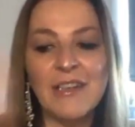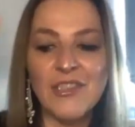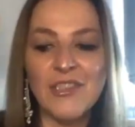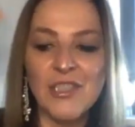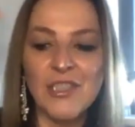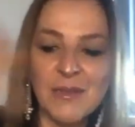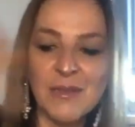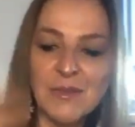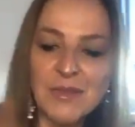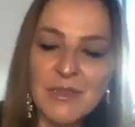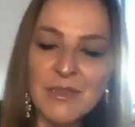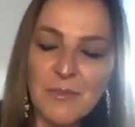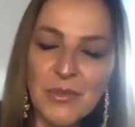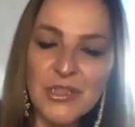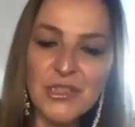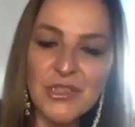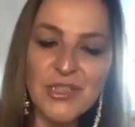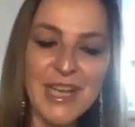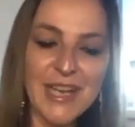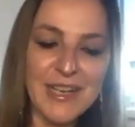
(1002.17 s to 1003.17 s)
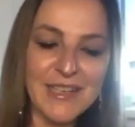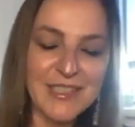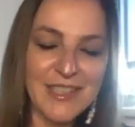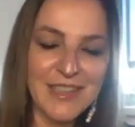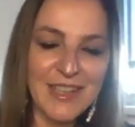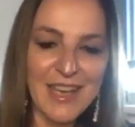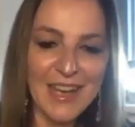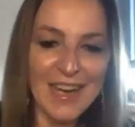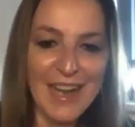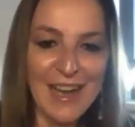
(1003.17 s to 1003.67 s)
She projected
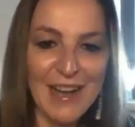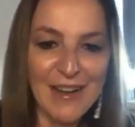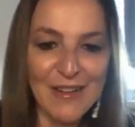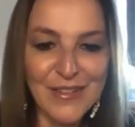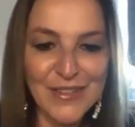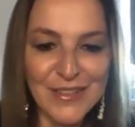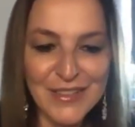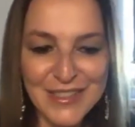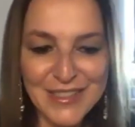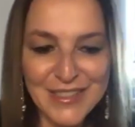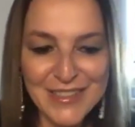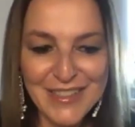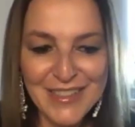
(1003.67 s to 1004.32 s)
that out,